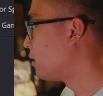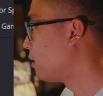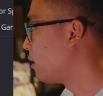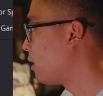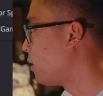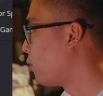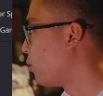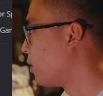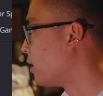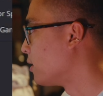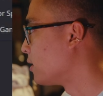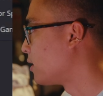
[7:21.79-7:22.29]

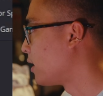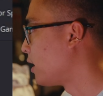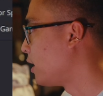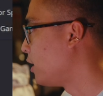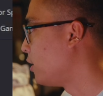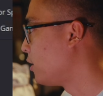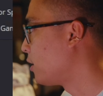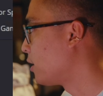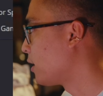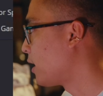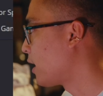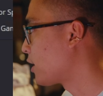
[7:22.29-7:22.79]
whereas here you
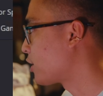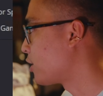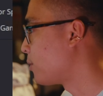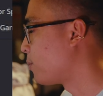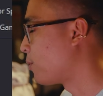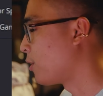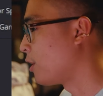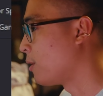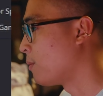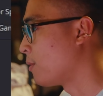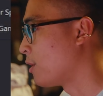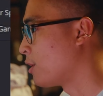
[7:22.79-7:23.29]
can actually
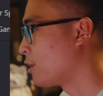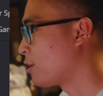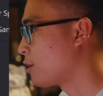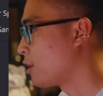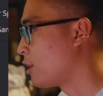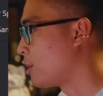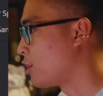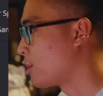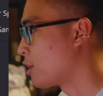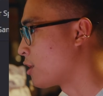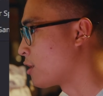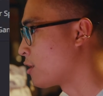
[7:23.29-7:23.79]
pretty much
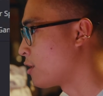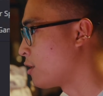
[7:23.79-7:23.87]
adjust